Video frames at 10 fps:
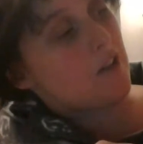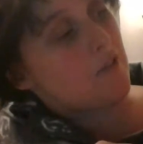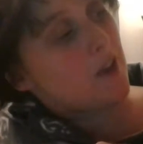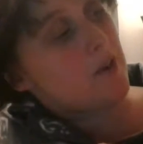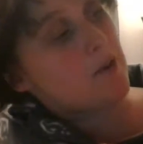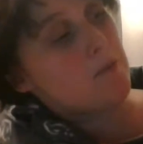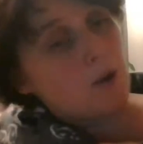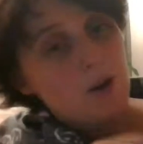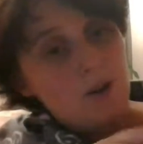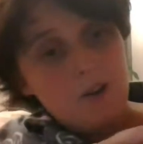of Harry
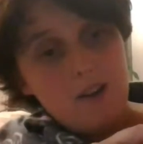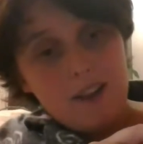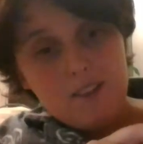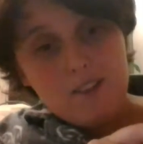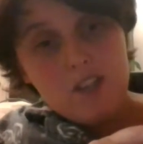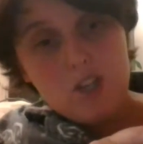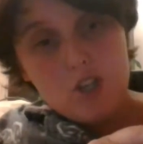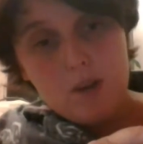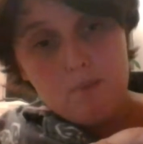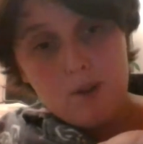Potter and the
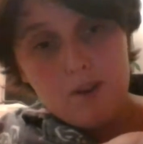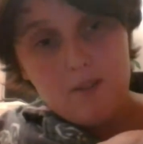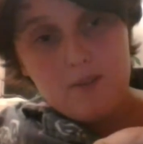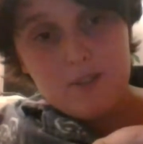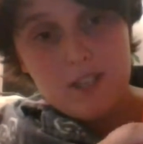Chamber of